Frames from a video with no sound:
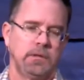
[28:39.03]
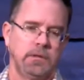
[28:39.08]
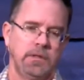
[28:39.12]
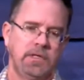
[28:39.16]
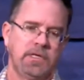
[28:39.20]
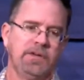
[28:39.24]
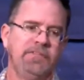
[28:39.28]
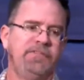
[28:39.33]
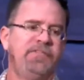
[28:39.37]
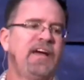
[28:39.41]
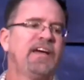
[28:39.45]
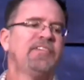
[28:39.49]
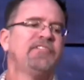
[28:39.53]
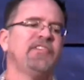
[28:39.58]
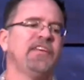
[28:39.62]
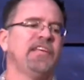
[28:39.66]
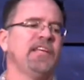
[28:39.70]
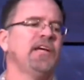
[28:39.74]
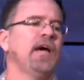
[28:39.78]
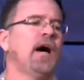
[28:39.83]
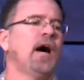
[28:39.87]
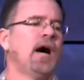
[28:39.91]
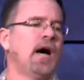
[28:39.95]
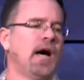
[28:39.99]
confessing
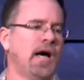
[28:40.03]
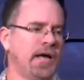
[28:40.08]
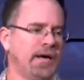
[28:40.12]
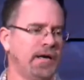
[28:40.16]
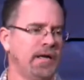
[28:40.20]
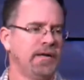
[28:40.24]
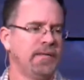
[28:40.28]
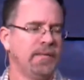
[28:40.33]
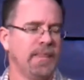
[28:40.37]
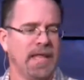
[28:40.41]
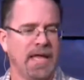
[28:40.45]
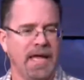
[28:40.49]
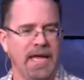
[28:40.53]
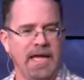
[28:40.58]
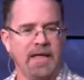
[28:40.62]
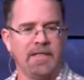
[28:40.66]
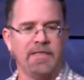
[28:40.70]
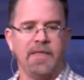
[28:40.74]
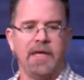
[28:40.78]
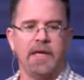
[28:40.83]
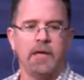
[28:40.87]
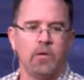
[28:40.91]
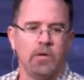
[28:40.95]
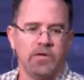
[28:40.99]
God, and
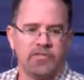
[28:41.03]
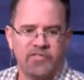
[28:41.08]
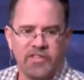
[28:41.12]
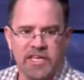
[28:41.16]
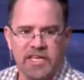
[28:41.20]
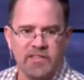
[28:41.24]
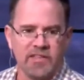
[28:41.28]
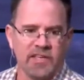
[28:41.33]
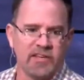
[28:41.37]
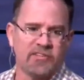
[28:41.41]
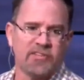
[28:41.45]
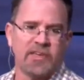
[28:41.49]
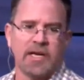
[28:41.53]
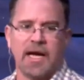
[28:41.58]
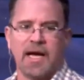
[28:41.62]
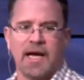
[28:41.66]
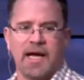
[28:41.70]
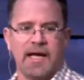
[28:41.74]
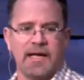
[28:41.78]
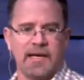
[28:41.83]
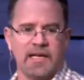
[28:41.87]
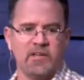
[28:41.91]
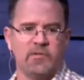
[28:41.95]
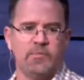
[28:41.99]
they see this
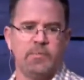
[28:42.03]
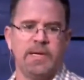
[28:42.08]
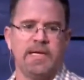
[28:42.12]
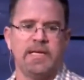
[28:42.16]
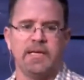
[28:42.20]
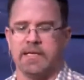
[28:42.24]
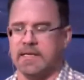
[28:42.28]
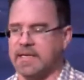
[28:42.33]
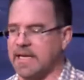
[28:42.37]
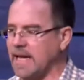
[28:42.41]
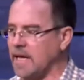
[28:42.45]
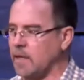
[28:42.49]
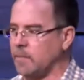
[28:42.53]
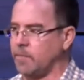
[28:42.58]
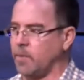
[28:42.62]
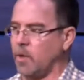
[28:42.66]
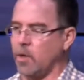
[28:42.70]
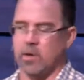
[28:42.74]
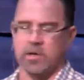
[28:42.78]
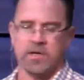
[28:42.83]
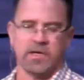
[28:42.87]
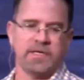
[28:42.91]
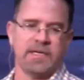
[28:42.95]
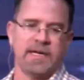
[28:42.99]
guy, and he's beaten down,
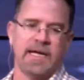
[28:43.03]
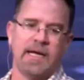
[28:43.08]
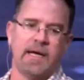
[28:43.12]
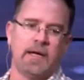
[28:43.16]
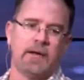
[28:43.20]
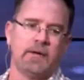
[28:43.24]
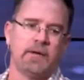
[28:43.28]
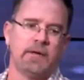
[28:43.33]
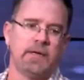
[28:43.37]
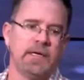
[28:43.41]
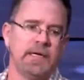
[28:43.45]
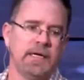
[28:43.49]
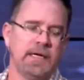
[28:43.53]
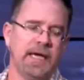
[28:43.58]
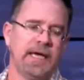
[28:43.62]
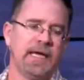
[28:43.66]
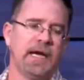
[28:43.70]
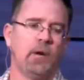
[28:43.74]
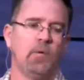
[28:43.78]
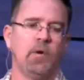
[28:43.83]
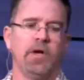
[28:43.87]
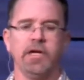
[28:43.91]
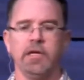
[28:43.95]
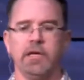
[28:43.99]
broken down. And
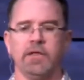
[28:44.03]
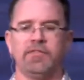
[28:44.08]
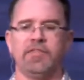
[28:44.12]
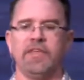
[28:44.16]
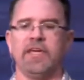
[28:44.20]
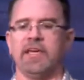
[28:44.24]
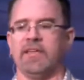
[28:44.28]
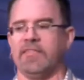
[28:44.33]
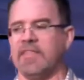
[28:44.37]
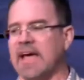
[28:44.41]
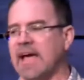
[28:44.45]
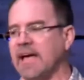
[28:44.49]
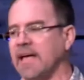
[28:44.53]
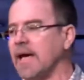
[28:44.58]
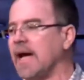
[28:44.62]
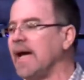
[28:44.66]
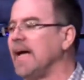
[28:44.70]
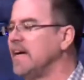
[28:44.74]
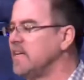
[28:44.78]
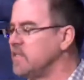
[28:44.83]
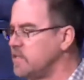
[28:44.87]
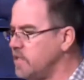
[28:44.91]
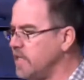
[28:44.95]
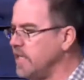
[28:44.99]
I want you to think of that guy
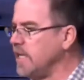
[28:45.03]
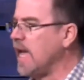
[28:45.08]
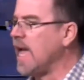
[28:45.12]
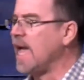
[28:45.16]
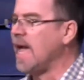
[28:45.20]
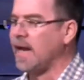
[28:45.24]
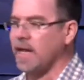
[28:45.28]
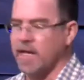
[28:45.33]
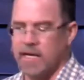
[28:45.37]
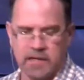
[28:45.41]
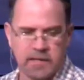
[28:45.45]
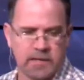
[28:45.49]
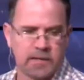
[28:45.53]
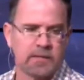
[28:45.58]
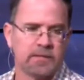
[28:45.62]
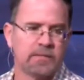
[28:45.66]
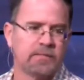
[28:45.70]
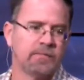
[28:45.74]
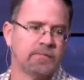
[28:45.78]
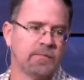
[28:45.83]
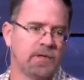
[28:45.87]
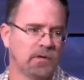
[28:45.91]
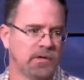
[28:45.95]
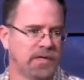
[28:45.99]
as the addict,
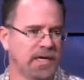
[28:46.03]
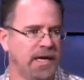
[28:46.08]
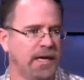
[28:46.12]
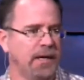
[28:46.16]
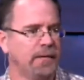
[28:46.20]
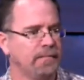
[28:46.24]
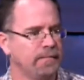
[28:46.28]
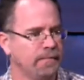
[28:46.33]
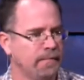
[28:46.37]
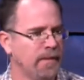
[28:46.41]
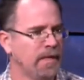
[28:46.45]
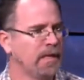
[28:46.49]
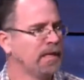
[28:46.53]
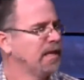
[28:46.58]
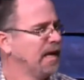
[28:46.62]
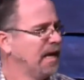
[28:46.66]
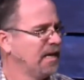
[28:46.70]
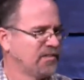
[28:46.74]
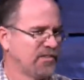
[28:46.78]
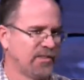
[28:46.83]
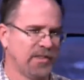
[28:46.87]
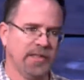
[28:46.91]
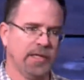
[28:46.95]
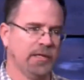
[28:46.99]
okay?
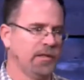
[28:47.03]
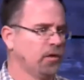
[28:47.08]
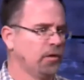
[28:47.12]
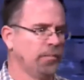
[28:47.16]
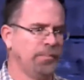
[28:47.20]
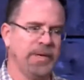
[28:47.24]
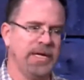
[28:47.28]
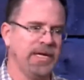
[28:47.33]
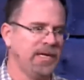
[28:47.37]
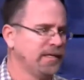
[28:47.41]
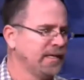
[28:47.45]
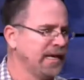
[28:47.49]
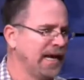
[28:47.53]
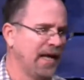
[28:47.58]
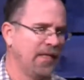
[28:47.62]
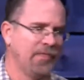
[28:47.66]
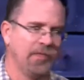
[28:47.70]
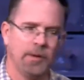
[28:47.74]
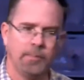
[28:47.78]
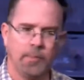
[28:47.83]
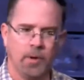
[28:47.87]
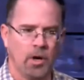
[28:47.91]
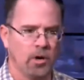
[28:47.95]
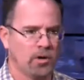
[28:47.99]
They're beaten down,
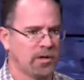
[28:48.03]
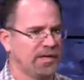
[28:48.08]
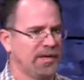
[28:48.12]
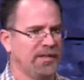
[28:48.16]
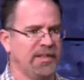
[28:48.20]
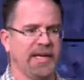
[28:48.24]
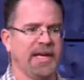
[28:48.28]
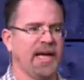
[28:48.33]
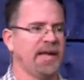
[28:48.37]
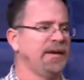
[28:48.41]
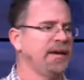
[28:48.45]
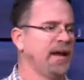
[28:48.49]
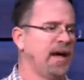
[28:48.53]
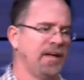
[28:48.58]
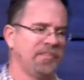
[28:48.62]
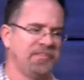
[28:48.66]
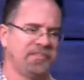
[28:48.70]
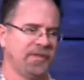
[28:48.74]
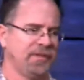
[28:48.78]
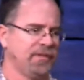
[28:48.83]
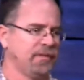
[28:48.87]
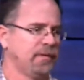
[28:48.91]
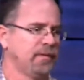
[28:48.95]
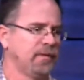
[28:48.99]
they're broken, and they got
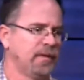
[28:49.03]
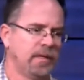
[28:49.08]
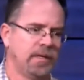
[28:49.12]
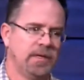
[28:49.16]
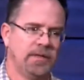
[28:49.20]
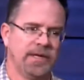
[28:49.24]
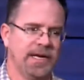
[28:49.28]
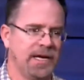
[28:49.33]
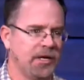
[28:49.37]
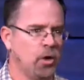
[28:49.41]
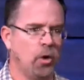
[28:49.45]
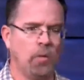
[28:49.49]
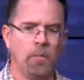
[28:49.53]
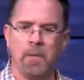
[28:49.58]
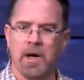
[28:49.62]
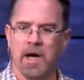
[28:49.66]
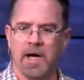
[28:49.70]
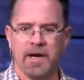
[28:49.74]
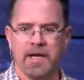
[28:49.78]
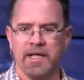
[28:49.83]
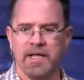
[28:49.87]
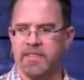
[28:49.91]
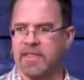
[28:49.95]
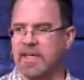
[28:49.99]
nothing. They got no
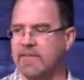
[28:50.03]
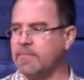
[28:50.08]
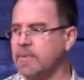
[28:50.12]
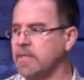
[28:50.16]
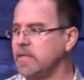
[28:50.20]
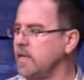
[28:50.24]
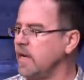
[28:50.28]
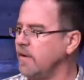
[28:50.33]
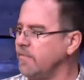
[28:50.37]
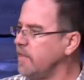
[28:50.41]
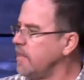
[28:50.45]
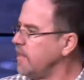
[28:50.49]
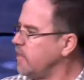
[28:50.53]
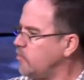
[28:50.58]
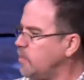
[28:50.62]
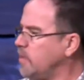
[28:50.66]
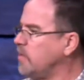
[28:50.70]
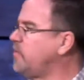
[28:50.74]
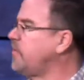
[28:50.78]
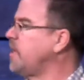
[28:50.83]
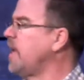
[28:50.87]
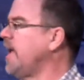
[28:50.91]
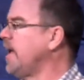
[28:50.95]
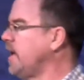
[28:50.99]
money. Everything's been
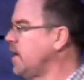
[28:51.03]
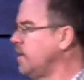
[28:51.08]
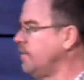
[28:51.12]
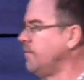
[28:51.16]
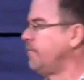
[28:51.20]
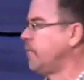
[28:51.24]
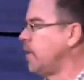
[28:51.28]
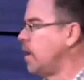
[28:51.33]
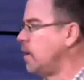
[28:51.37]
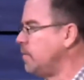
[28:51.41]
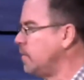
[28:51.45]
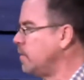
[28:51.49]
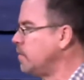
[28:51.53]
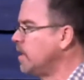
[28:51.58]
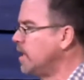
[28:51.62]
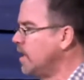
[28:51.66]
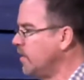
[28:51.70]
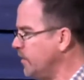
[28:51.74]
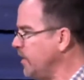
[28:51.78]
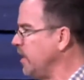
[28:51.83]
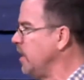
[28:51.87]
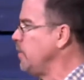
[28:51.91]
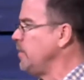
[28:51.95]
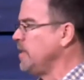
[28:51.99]
taken from them.
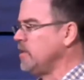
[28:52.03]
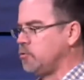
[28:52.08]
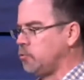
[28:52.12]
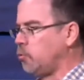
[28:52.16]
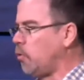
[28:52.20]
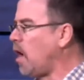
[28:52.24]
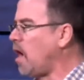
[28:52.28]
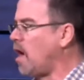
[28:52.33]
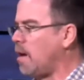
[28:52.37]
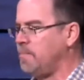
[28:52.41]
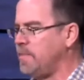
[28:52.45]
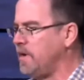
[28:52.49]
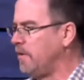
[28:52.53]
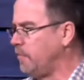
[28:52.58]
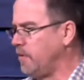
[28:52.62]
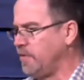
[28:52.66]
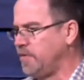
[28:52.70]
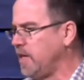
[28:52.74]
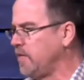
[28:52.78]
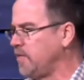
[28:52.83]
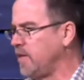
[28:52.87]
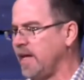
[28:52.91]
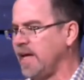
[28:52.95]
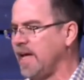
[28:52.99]
The enemy's robbed
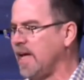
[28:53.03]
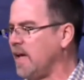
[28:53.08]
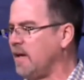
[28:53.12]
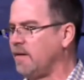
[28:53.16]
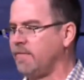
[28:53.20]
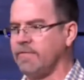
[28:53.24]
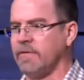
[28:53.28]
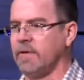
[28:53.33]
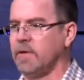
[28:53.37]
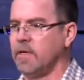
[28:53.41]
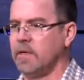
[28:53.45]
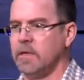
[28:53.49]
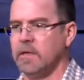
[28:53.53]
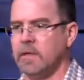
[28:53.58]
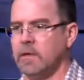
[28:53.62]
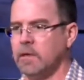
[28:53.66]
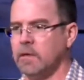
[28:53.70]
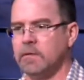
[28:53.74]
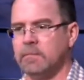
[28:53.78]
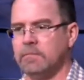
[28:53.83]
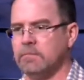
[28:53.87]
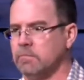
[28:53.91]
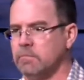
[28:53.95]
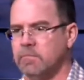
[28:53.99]
everything they have.
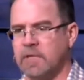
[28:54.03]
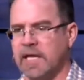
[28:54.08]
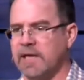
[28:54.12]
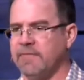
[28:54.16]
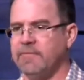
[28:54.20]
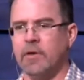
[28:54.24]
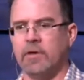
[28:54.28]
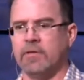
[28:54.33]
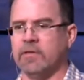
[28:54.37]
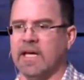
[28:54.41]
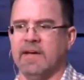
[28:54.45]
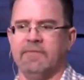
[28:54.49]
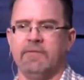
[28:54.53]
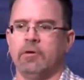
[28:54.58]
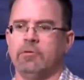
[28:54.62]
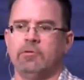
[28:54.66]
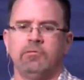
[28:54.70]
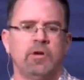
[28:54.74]
They have